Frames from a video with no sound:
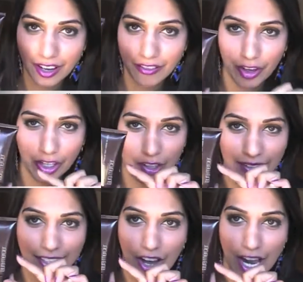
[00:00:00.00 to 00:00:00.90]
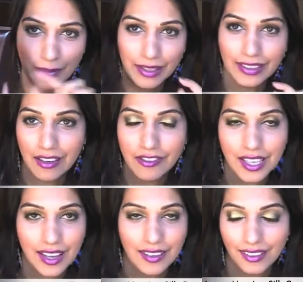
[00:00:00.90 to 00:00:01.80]
I've only got a tiny bit left
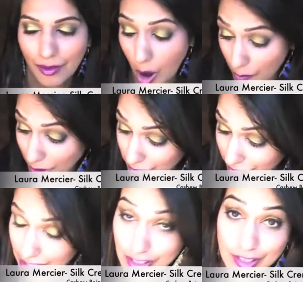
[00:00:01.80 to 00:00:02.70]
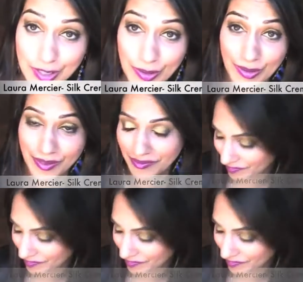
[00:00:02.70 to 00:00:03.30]
and I'm hoping to finish it soon.